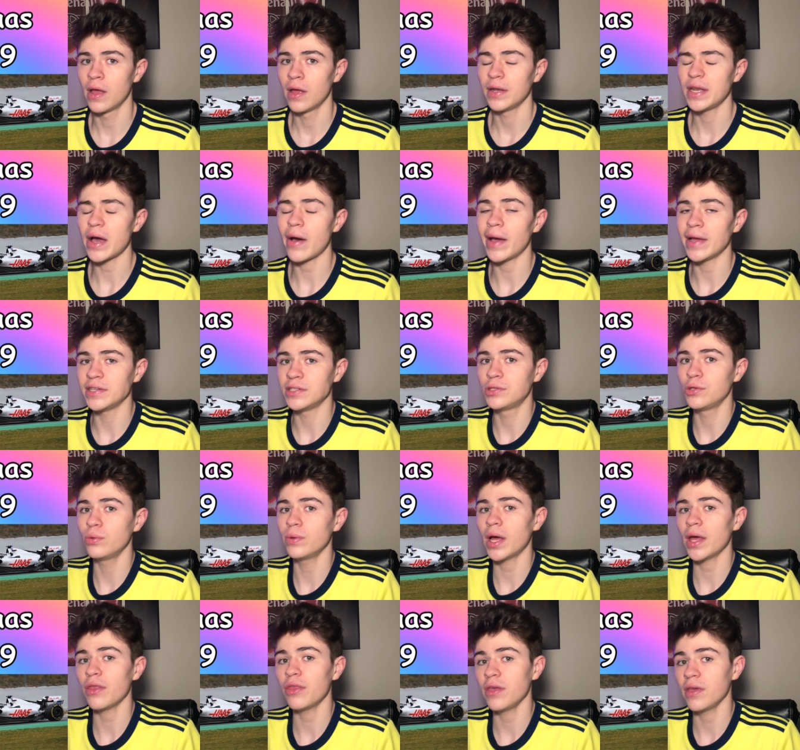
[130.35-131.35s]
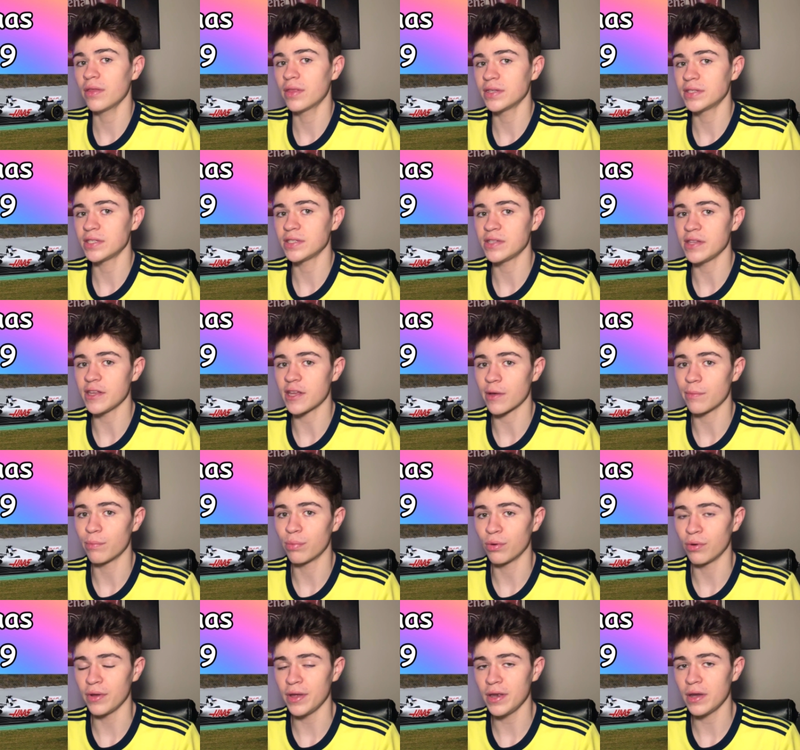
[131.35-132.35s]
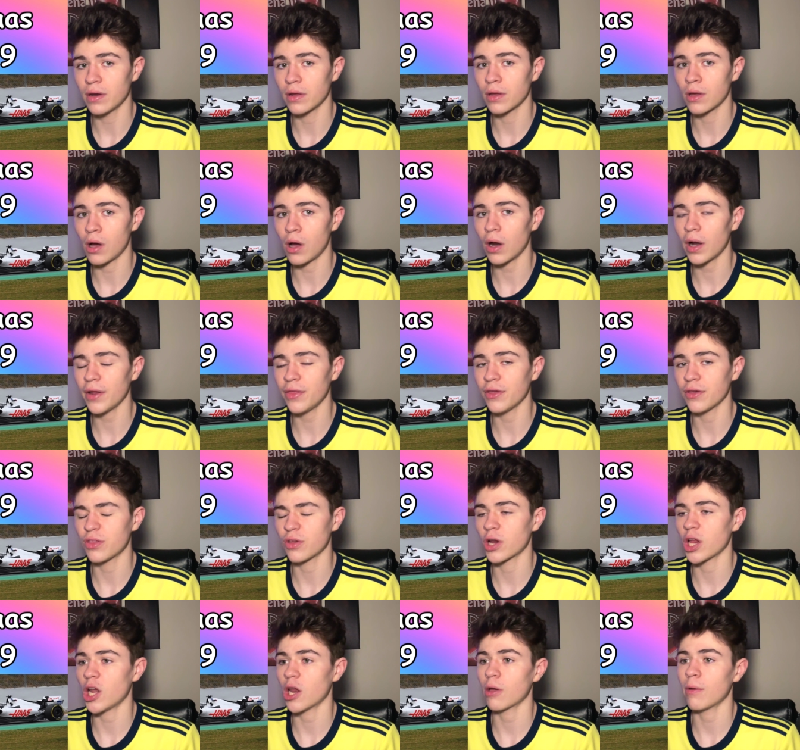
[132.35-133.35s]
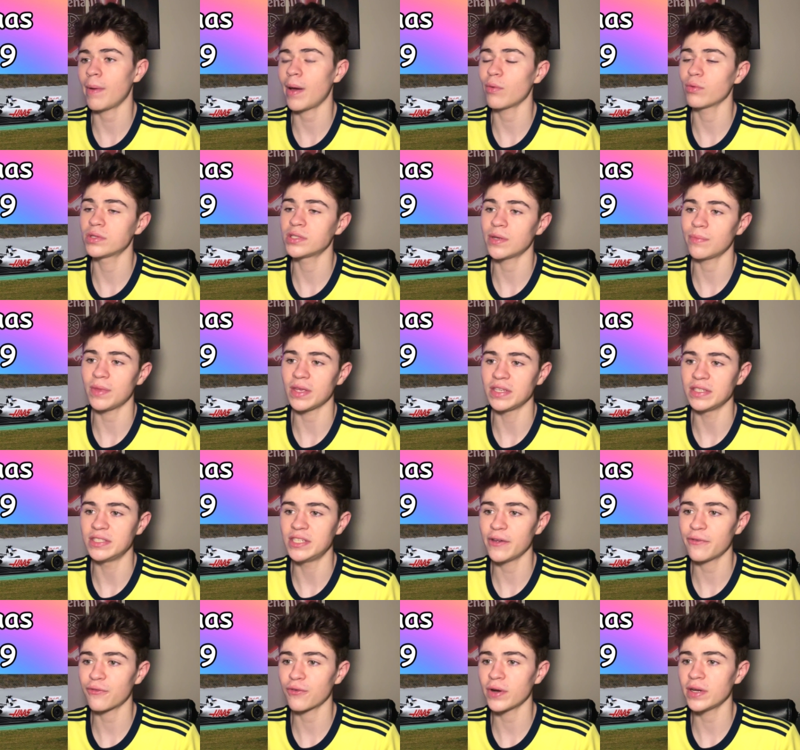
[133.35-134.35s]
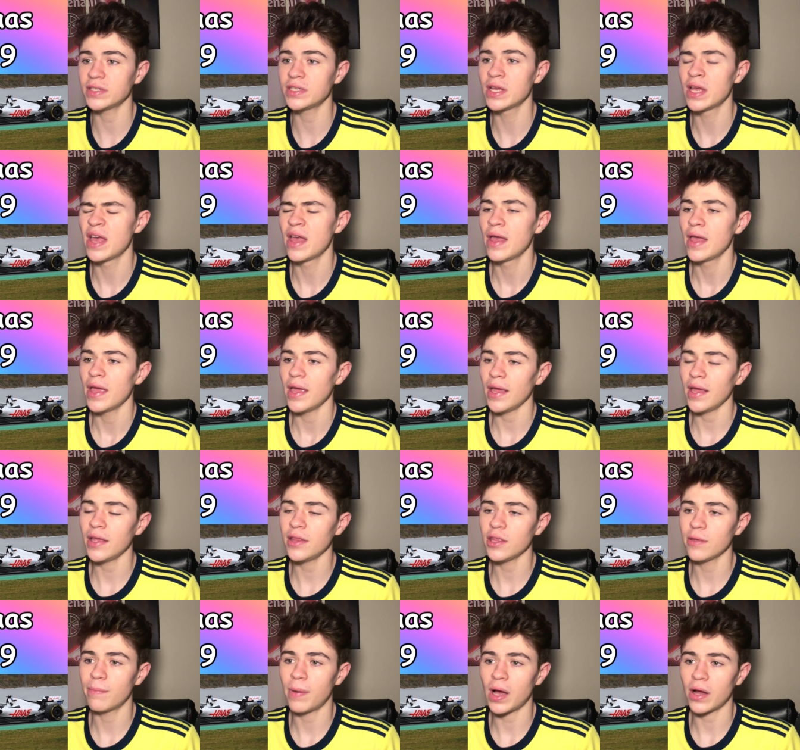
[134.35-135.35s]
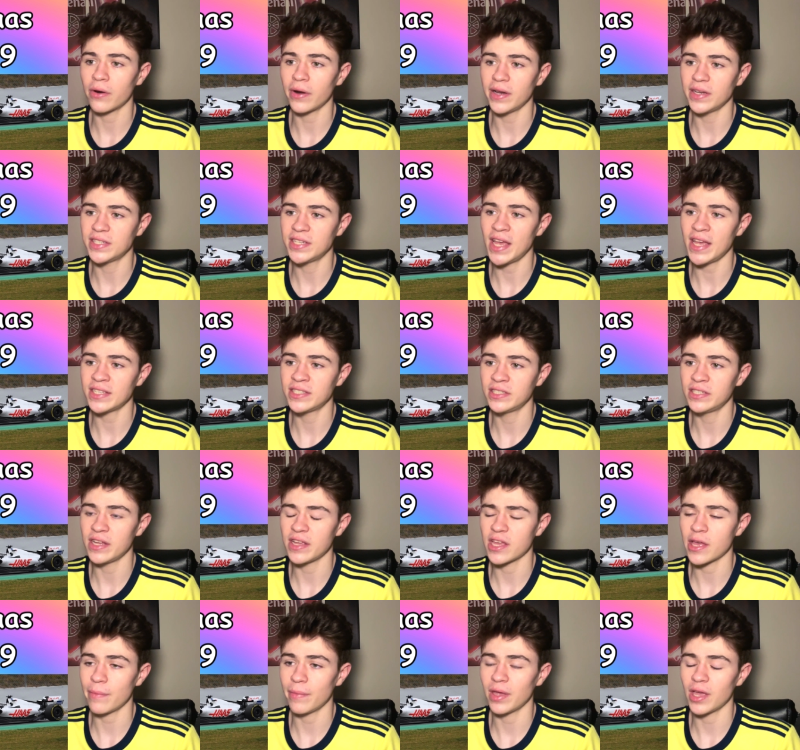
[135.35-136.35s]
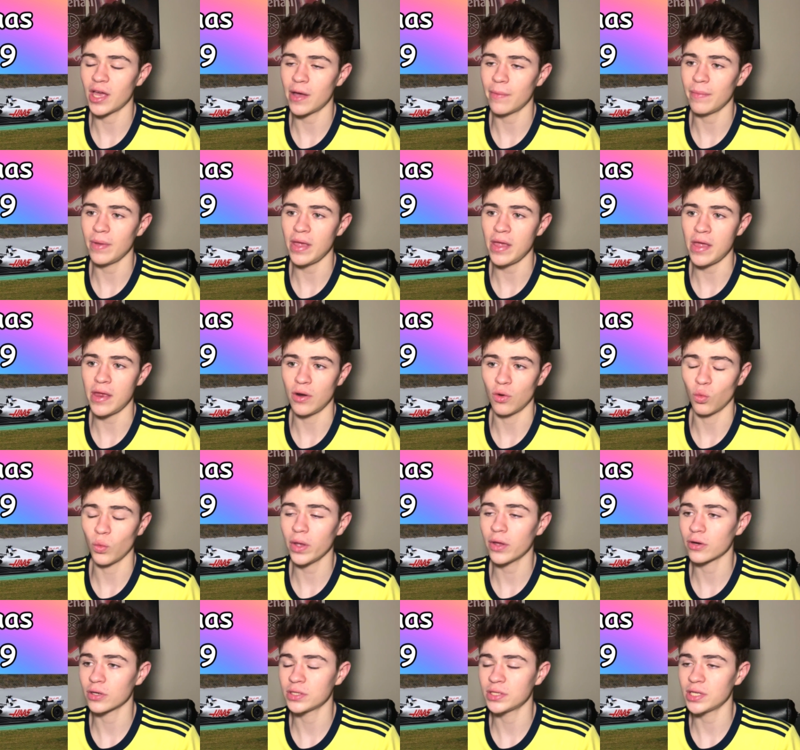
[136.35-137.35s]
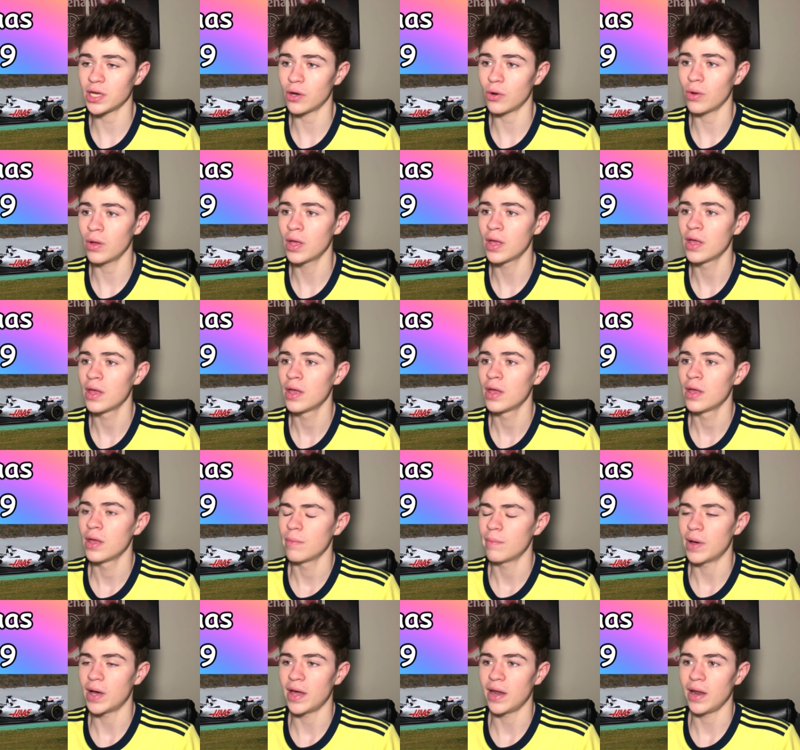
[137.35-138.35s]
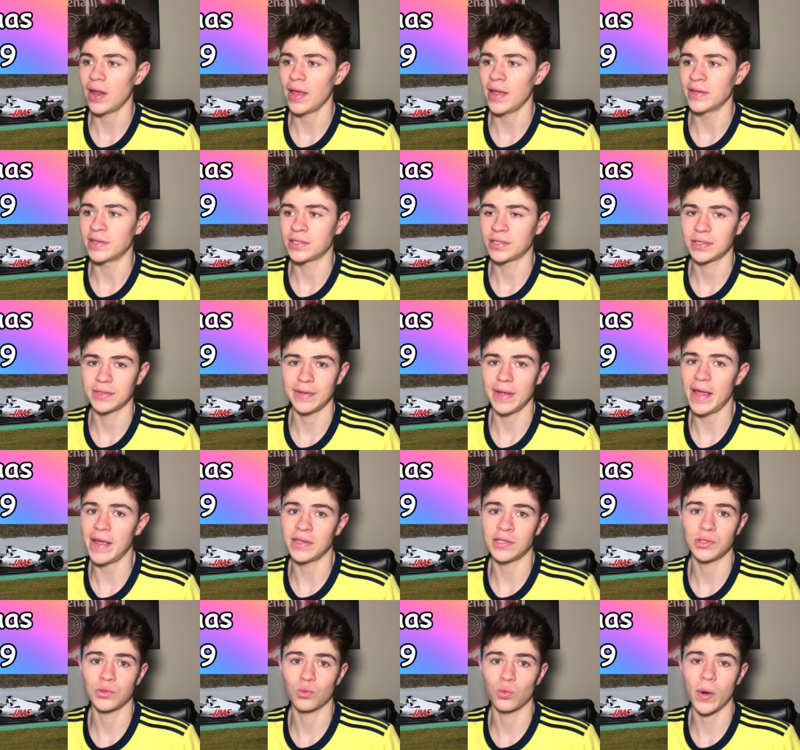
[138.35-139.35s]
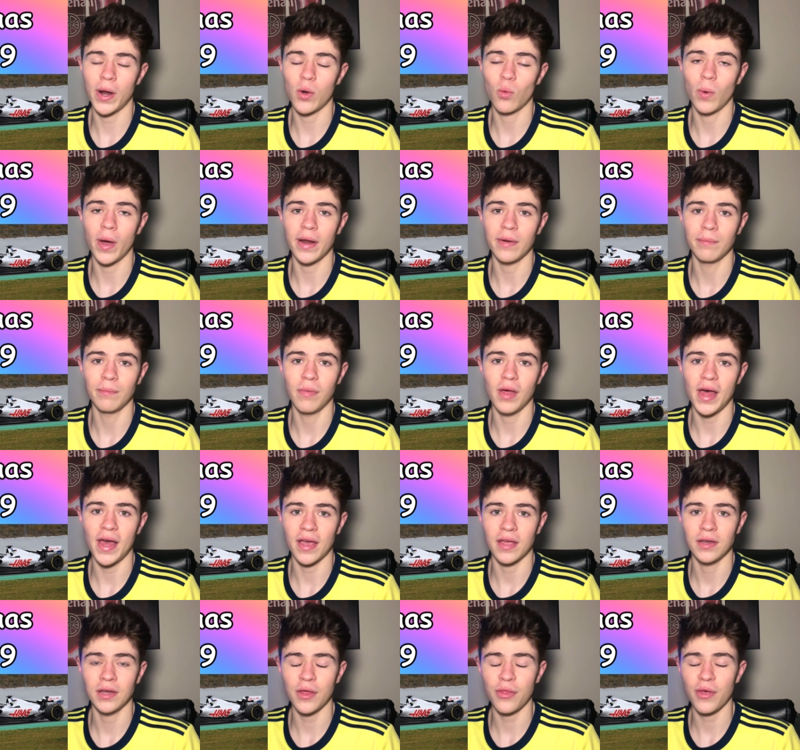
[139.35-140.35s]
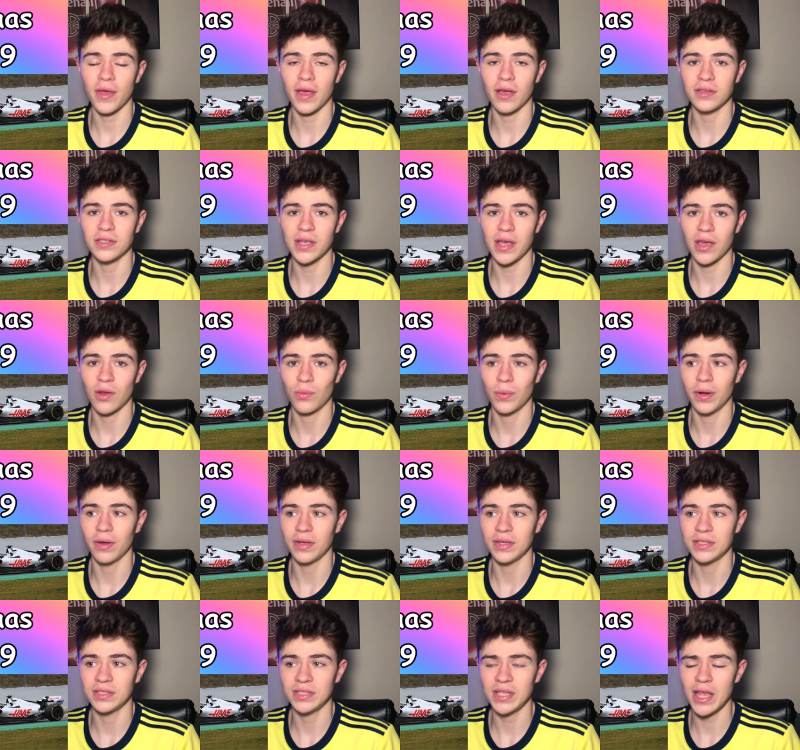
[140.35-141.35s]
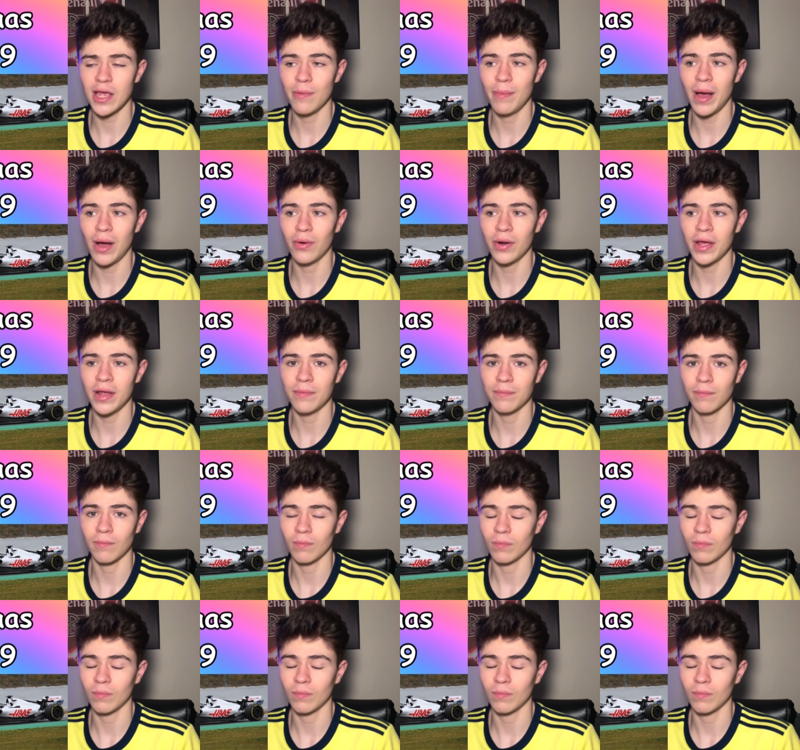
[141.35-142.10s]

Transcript: Now, I do not think this is the complete car. I think they're going to come out with something different in the Bahrain testing coming up in a week or so, but it's red, white, and black. Nothing else I can really say about it.